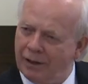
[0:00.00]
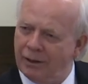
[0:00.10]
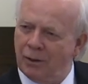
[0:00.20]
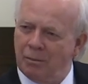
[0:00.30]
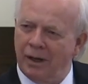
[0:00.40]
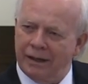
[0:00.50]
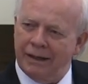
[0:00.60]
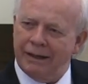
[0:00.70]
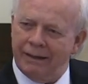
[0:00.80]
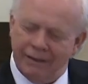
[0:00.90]
a little
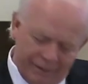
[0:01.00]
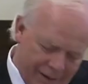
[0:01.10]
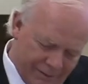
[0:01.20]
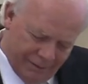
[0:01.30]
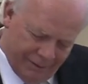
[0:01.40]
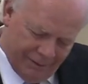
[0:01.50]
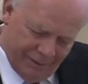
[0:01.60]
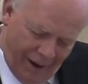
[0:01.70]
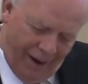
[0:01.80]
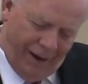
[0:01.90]
money than
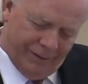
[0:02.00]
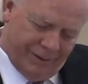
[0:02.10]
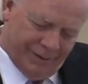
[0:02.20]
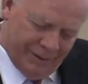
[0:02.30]
not.